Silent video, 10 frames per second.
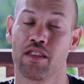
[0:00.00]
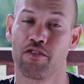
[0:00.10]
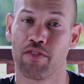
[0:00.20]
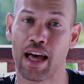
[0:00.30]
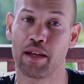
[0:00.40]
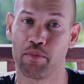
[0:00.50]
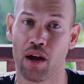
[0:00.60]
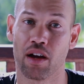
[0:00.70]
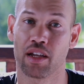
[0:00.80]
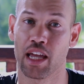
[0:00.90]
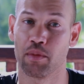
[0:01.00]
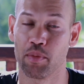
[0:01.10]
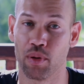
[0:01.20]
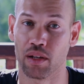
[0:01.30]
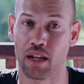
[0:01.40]
the flat bar cable
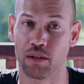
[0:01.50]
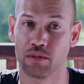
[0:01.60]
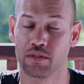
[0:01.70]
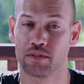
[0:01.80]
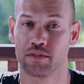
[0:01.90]
pull down.